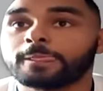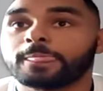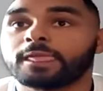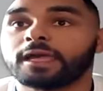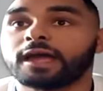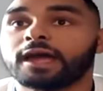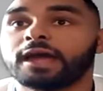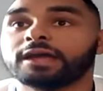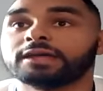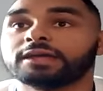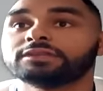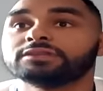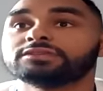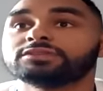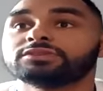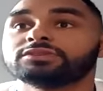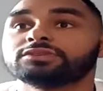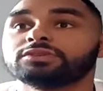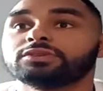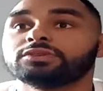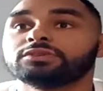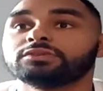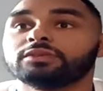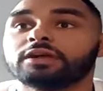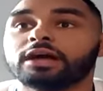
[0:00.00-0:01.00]
And
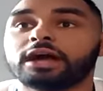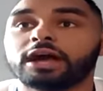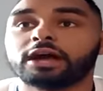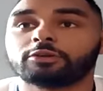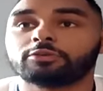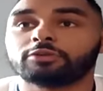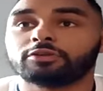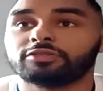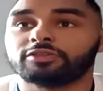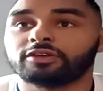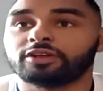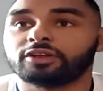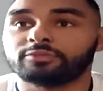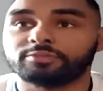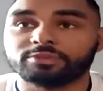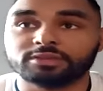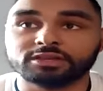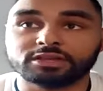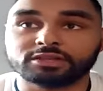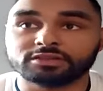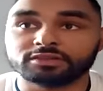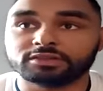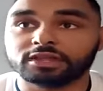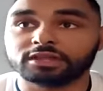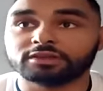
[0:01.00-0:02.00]
aquatherapy
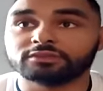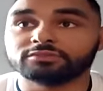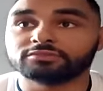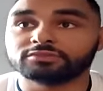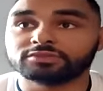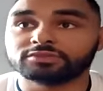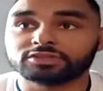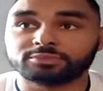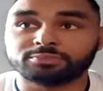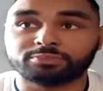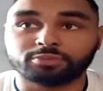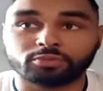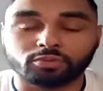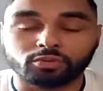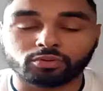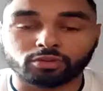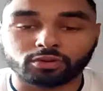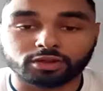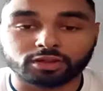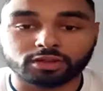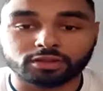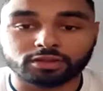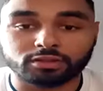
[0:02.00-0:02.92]
can then support